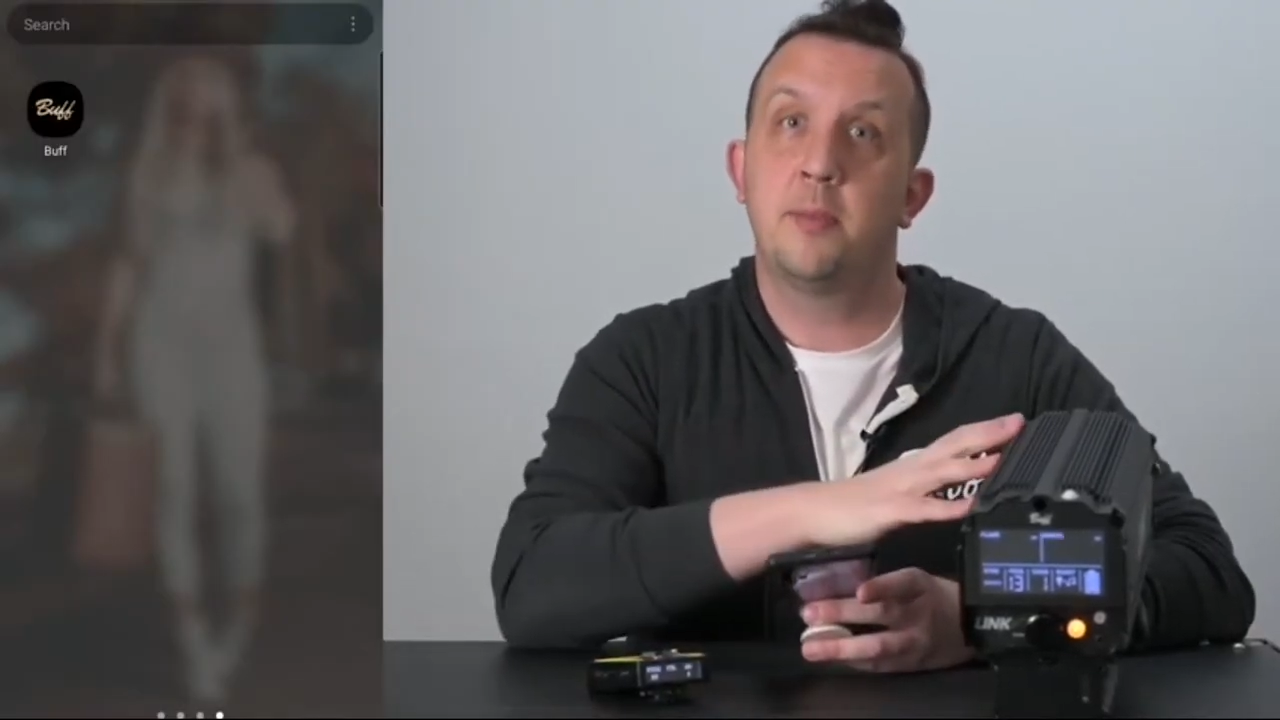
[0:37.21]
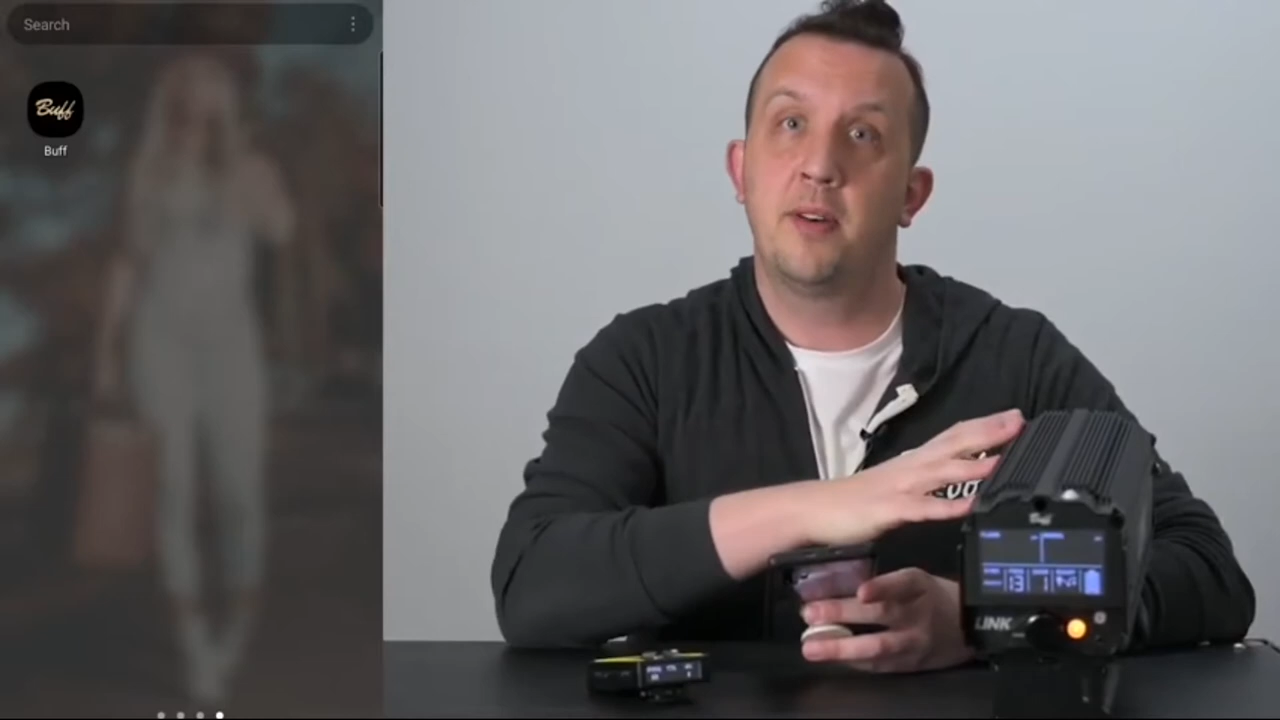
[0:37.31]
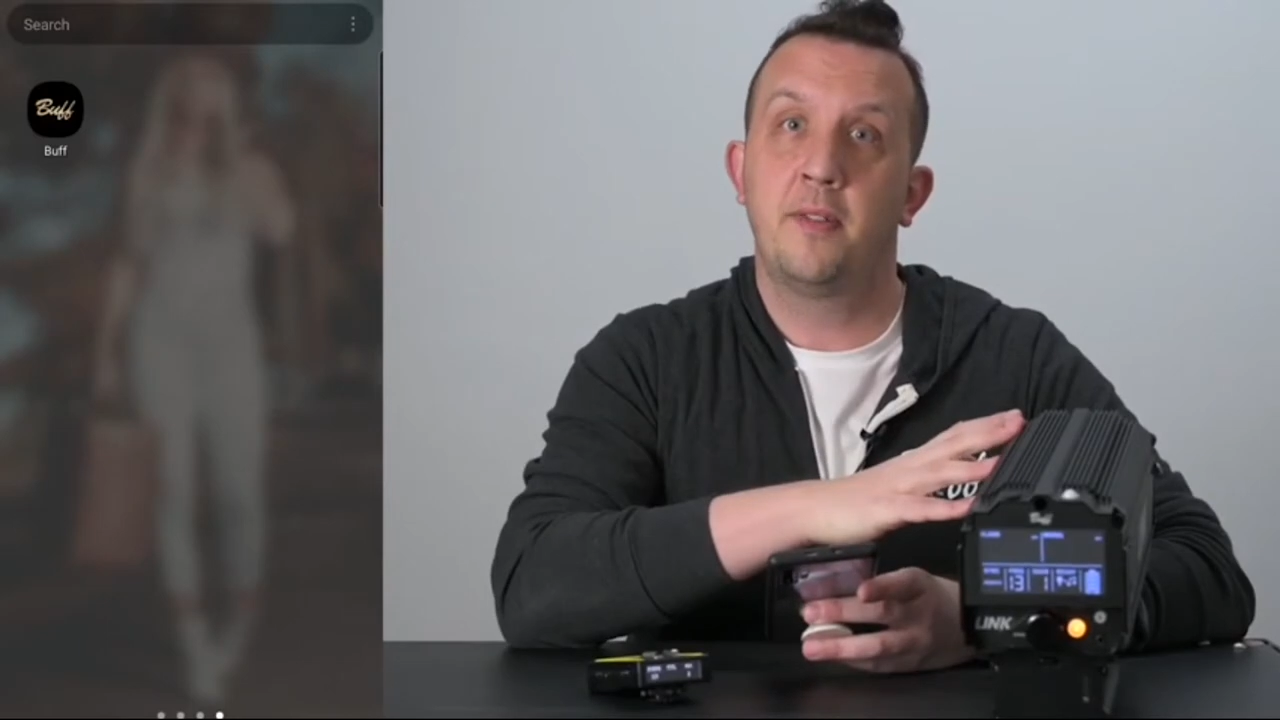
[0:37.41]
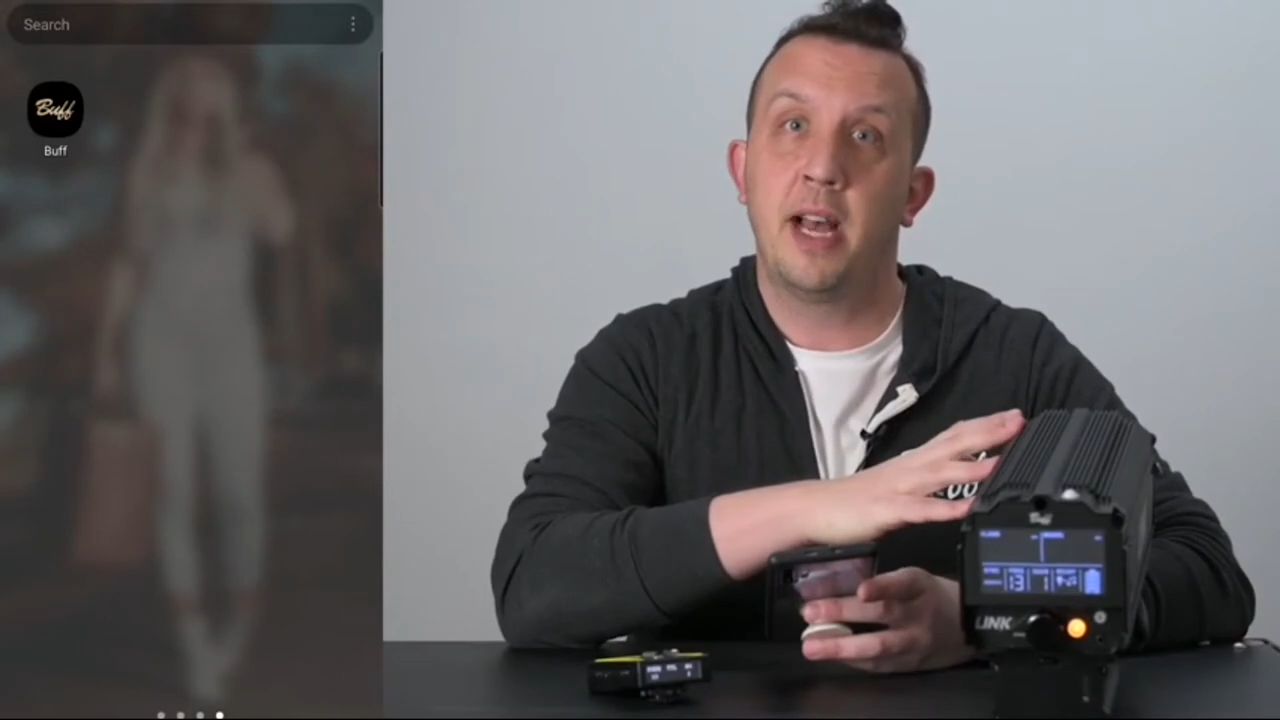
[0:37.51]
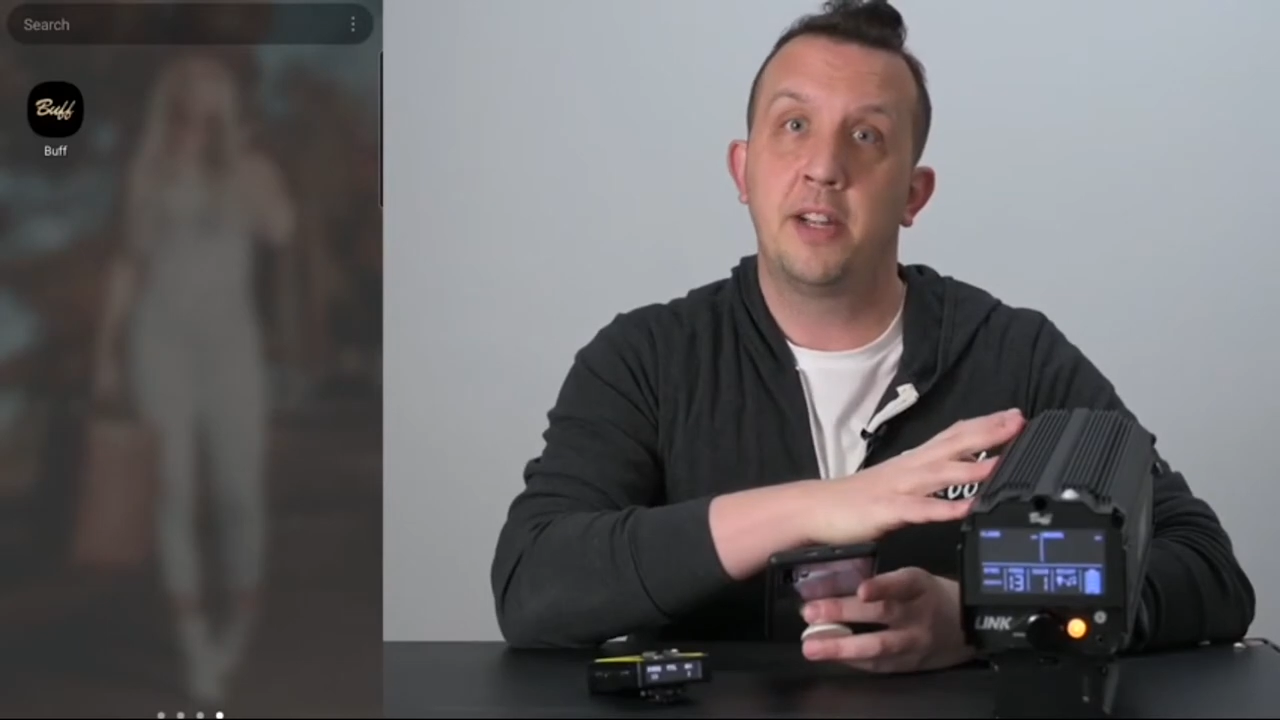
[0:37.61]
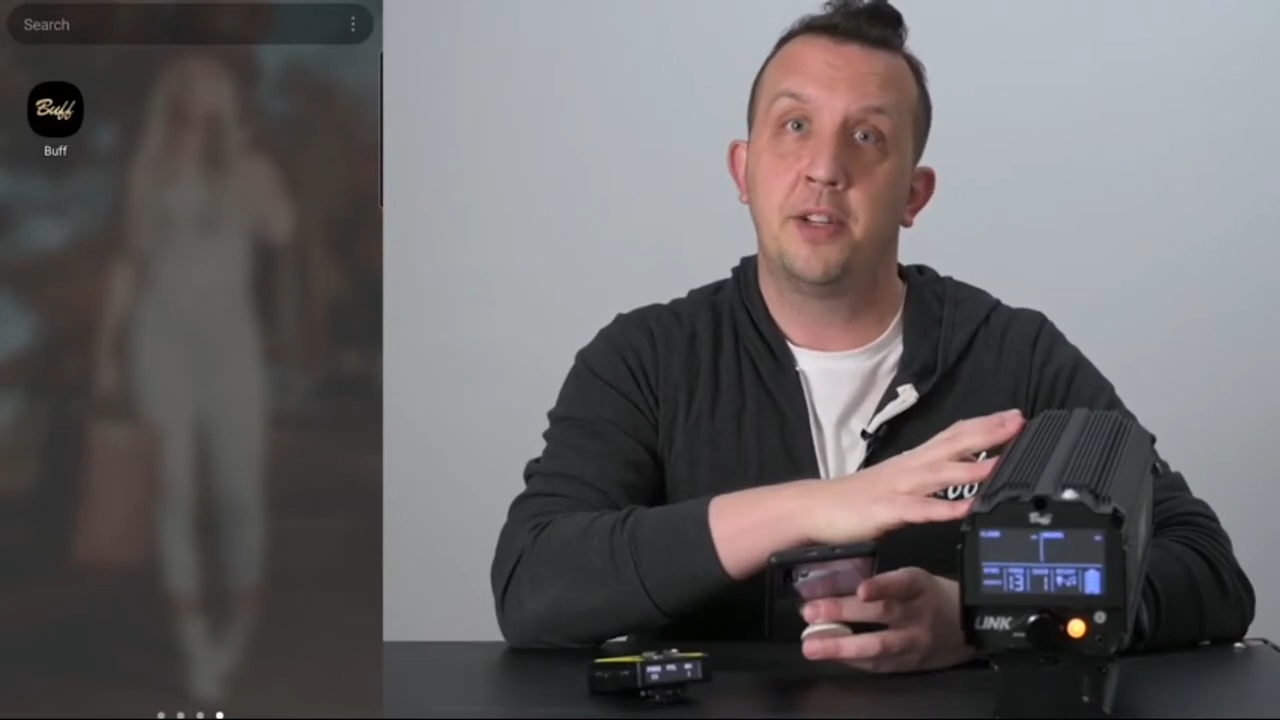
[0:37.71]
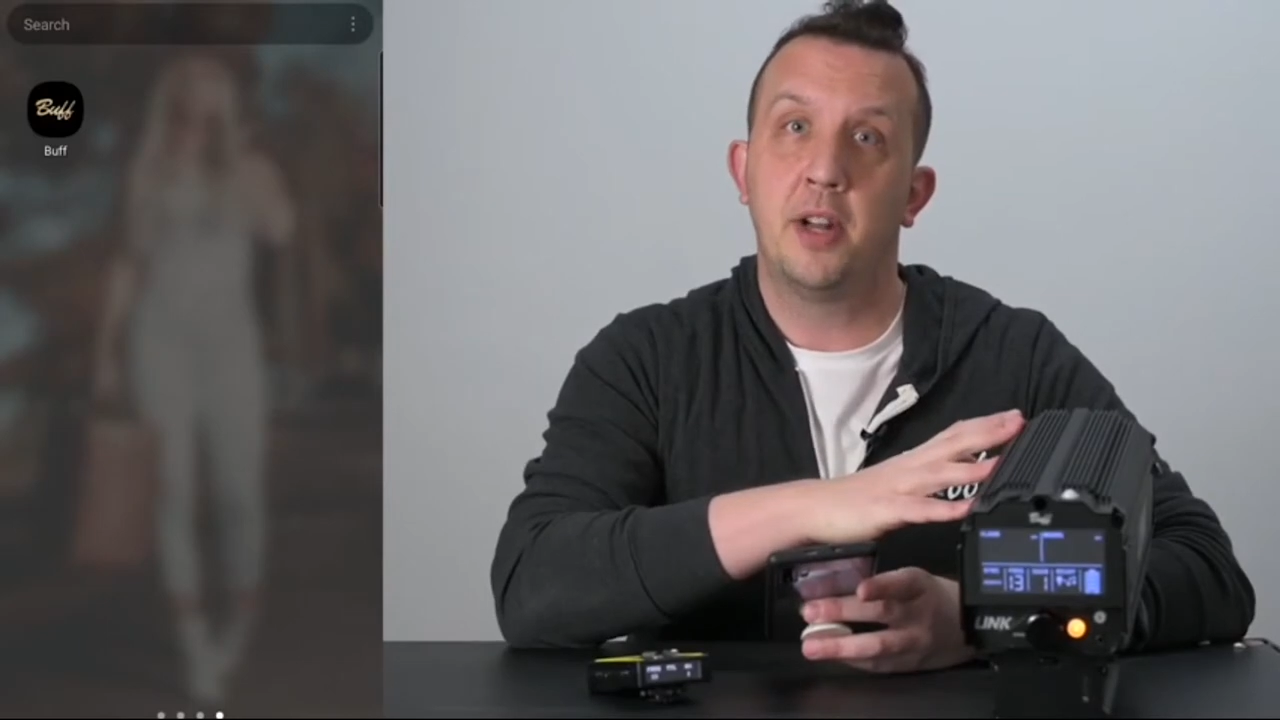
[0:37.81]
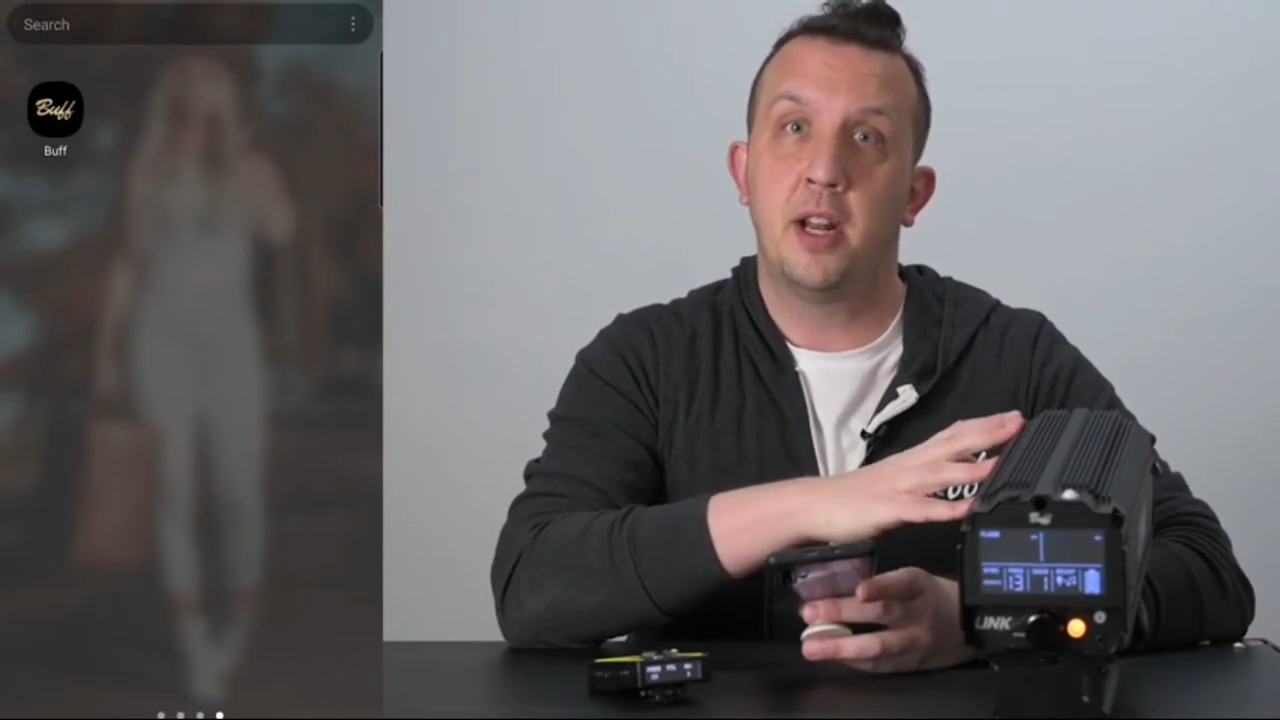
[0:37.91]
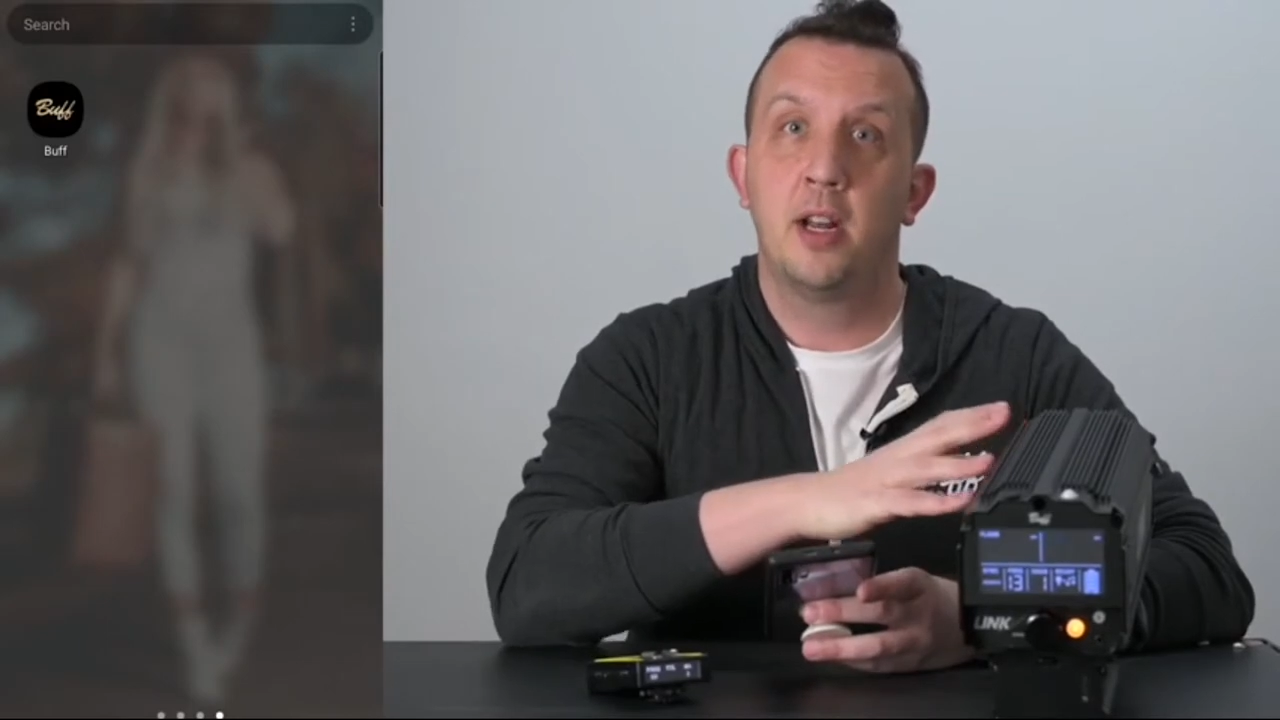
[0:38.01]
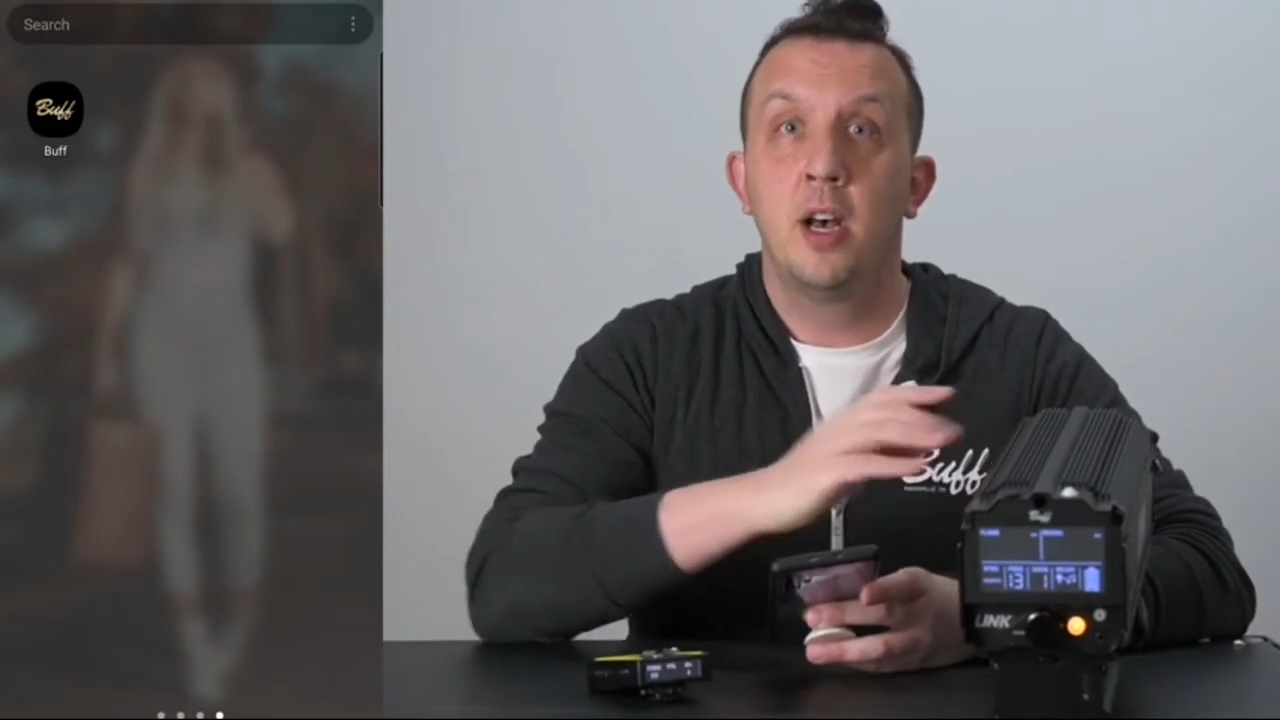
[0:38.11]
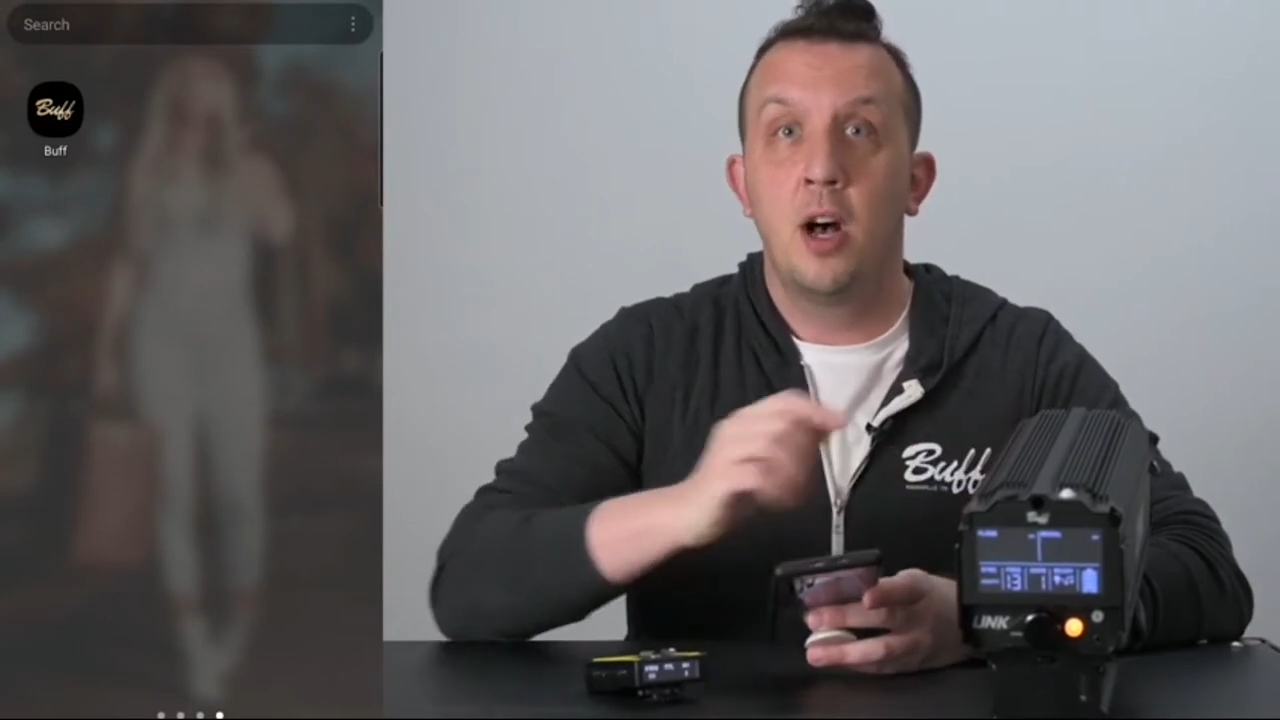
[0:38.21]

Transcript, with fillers: Buff flash unit.